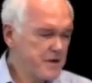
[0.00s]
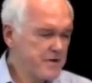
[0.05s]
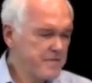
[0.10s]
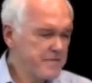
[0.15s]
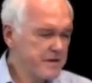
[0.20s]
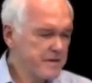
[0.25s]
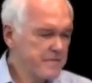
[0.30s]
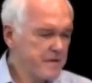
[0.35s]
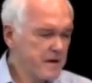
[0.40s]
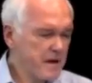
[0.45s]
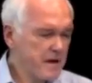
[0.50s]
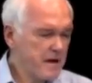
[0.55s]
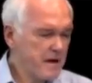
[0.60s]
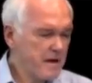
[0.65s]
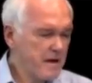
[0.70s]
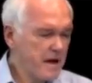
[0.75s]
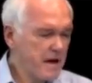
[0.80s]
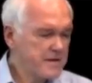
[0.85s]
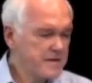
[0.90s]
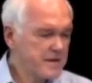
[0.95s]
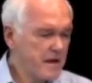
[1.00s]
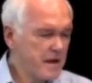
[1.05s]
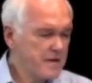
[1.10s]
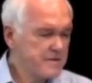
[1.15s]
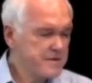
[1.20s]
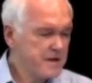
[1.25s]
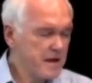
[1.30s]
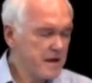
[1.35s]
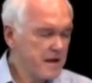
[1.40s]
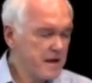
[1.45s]
Irving, Haji
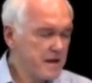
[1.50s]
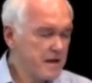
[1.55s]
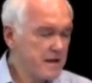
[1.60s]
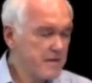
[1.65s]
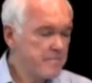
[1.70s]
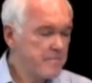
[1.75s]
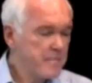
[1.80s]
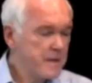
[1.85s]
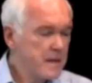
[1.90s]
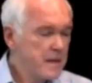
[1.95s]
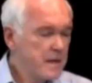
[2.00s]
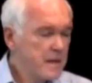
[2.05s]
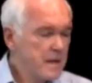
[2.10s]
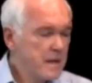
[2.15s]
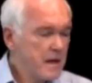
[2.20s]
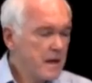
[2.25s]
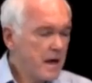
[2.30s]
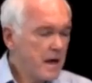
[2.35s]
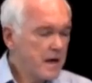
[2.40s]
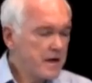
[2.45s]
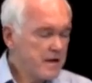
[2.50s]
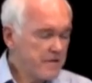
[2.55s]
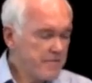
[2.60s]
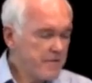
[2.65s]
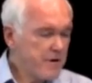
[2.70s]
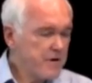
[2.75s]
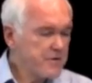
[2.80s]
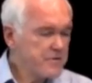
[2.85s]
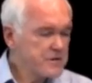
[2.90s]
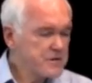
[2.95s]
Ta'alim.
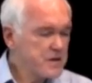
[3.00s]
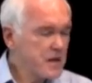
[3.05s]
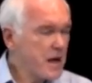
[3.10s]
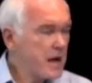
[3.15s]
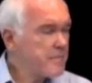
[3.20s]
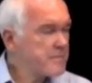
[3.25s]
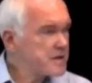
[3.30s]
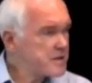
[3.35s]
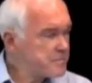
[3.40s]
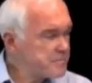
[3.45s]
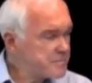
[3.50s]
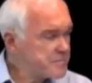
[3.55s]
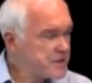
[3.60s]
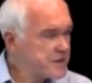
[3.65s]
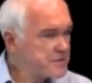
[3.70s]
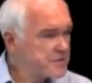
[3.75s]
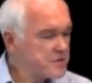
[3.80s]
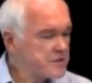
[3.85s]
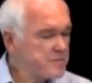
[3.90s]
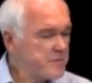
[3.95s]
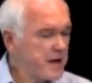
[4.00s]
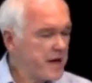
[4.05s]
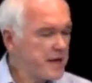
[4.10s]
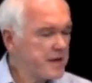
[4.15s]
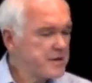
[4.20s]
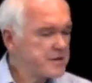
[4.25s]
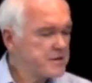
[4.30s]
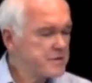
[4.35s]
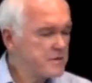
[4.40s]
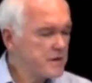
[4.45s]
Converted to Islam, a teacher of
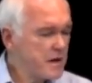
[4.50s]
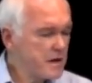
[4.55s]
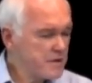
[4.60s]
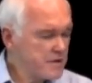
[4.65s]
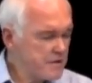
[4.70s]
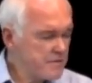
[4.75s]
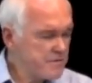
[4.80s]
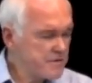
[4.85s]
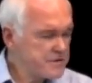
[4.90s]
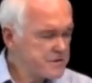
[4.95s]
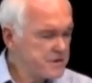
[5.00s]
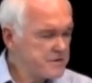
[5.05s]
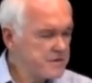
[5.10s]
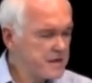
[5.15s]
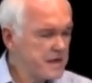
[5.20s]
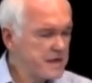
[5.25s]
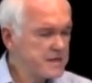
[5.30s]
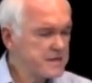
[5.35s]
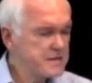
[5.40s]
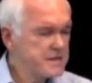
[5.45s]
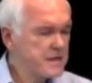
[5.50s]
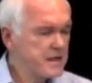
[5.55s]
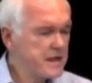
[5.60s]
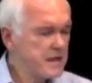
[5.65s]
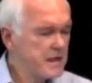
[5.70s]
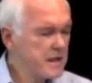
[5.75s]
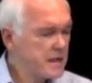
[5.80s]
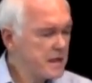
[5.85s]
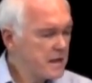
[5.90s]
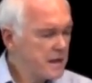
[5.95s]
Spanish, University of
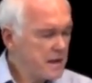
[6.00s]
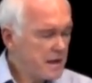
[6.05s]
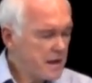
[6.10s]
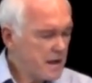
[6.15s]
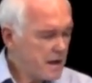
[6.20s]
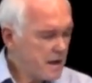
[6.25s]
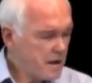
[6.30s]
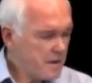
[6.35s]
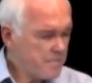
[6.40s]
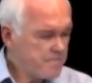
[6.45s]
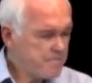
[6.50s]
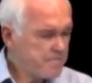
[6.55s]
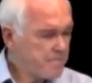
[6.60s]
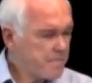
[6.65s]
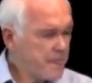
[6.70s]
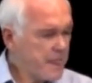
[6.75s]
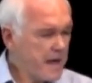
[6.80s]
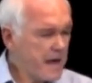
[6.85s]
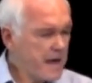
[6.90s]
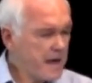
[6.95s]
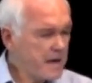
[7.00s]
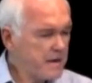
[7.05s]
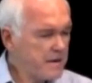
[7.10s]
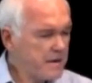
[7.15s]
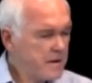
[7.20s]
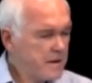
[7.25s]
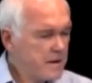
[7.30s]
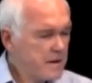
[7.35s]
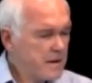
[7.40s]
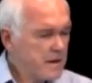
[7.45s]
Tennessee, and
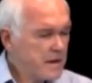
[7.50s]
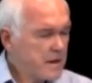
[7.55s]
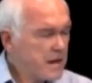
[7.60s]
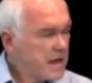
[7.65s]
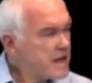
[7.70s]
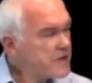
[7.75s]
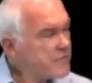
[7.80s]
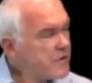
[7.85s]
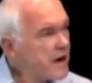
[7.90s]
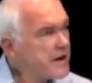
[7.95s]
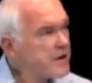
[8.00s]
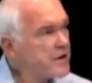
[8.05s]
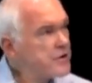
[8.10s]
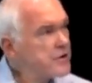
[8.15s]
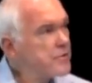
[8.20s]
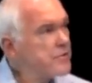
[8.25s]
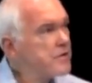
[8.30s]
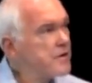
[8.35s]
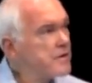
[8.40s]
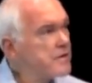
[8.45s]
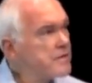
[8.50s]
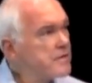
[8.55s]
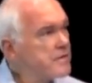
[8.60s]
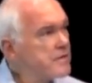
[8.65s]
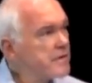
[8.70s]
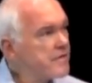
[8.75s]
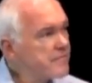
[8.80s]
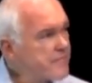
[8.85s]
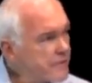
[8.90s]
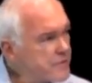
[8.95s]
he tried to do
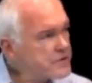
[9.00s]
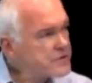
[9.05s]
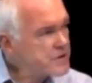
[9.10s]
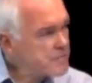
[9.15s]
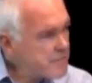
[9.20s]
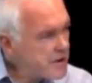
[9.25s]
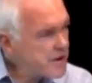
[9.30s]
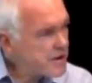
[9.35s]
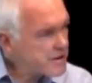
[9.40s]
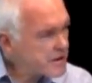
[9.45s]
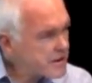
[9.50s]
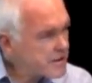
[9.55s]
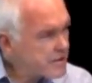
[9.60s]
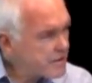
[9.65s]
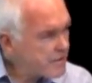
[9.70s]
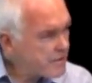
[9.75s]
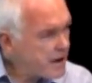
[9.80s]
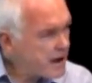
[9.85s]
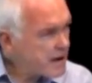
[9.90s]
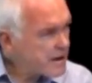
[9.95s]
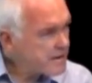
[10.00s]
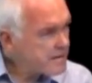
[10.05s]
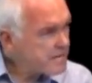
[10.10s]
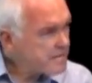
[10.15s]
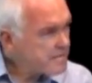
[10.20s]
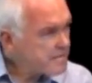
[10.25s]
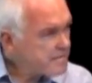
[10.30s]
the first American Quran.